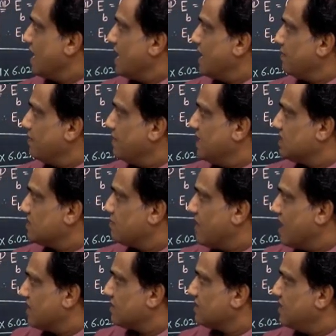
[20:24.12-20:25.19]
And this
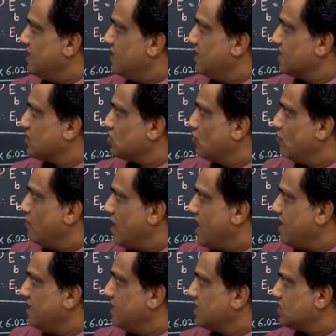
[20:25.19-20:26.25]
part, e raised to
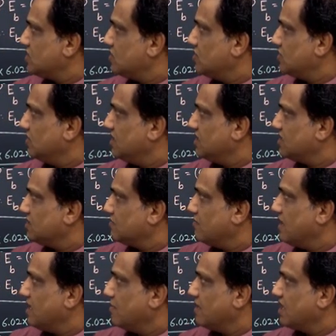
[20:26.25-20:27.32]
minus, this
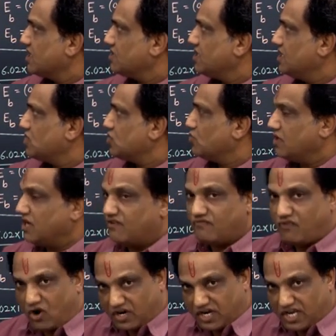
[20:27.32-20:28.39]
multiplication is
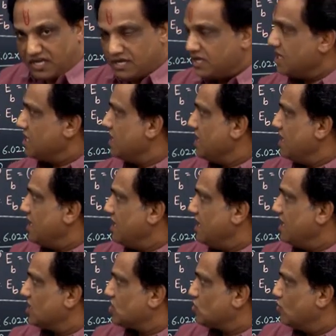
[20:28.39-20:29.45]
240,
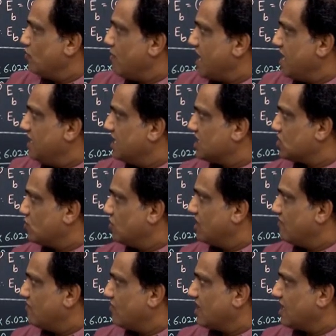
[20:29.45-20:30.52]
e raised to minus
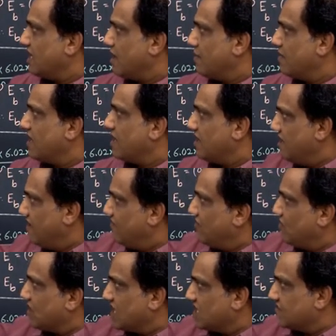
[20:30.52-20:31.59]
240 lambda, if
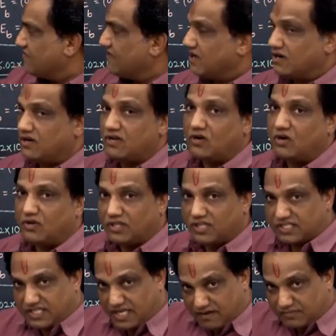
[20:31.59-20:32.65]
you transfer on
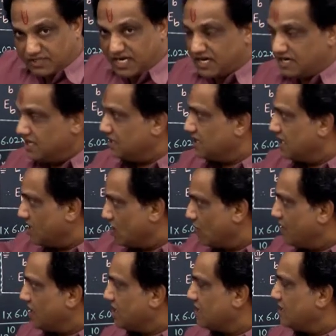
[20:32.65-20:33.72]
the same side in the
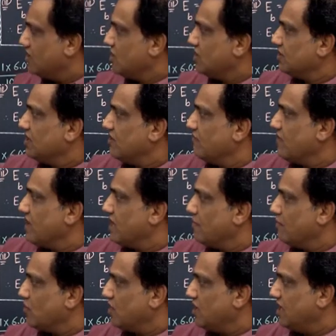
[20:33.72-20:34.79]
denominator, then 1
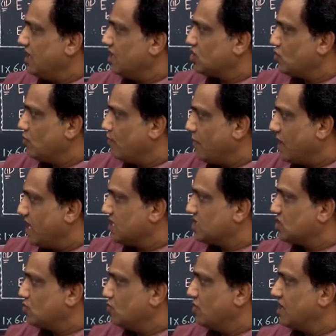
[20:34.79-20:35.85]
upon e raised to
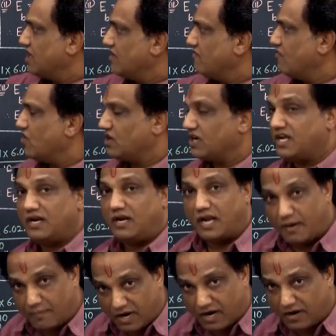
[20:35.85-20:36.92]
plus 240
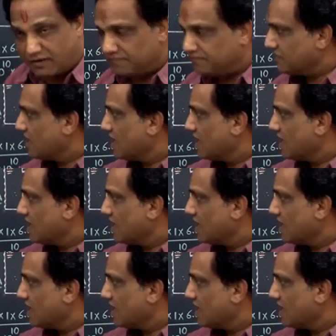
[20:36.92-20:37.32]
lambda.